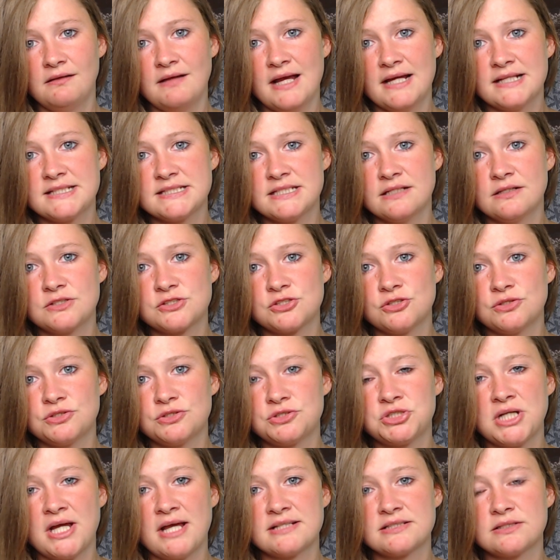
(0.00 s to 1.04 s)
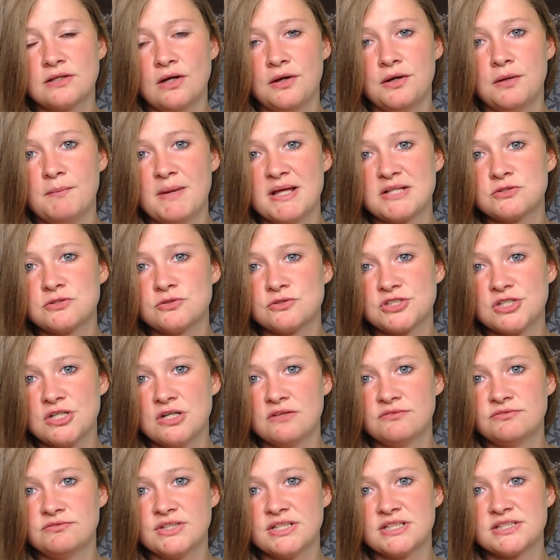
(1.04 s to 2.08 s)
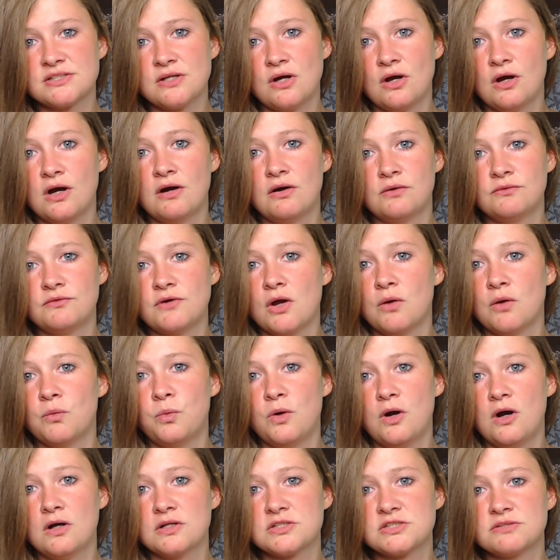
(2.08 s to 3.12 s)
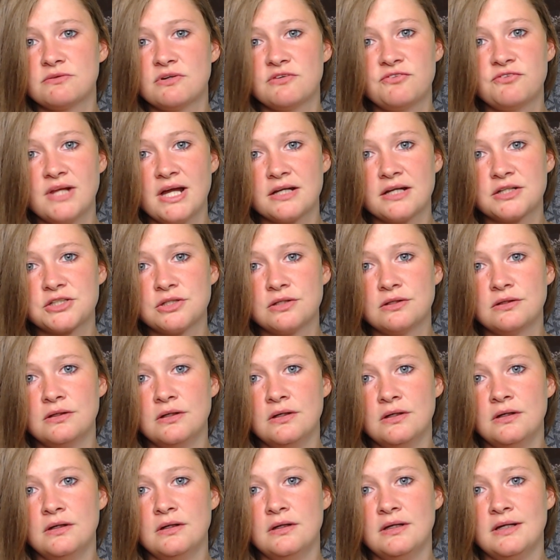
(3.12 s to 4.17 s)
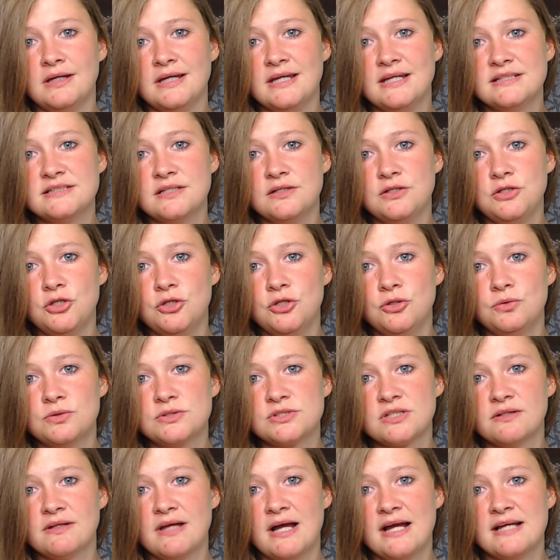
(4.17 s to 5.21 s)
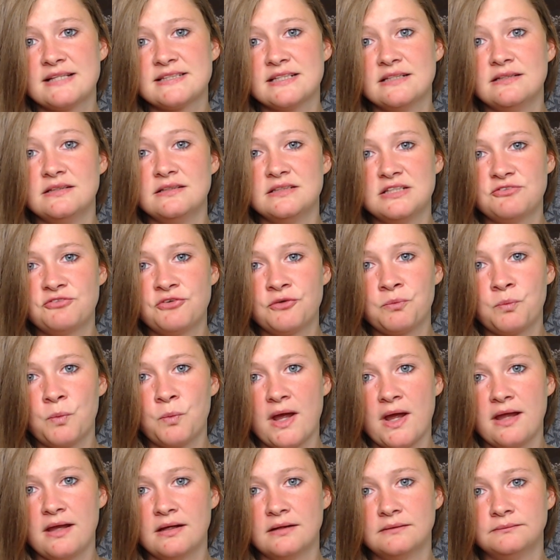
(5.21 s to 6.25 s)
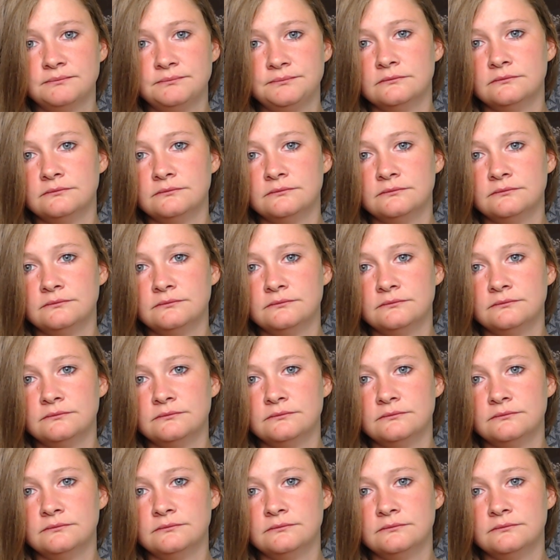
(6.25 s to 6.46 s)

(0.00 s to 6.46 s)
lighting, such as on a metal surface or a water reflection, is utilised in a different way.